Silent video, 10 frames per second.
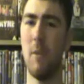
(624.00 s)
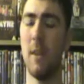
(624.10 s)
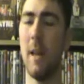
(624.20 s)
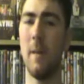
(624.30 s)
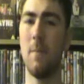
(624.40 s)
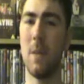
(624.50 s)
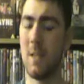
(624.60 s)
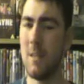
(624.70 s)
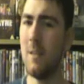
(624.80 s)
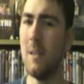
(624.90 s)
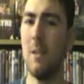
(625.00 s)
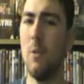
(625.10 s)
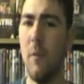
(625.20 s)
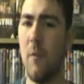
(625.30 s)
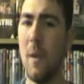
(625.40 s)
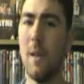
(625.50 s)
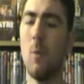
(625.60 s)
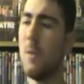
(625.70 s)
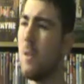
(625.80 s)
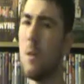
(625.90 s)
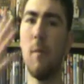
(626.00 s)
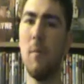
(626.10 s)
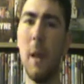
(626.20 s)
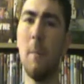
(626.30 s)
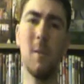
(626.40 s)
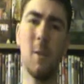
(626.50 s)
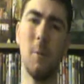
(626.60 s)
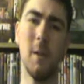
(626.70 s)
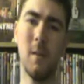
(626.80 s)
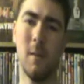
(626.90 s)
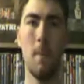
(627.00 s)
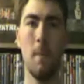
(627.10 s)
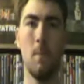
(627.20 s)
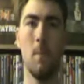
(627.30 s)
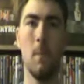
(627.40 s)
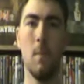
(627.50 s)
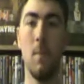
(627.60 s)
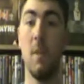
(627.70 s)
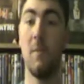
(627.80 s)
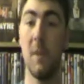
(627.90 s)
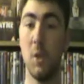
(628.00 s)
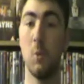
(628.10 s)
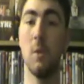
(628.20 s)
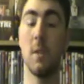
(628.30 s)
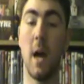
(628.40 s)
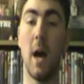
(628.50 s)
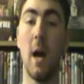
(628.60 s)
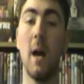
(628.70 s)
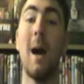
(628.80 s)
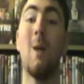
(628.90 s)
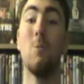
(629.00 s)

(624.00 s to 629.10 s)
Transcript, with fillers: even then, it still didn't do it for me. There wasn't a lot of depth to it. The visuals are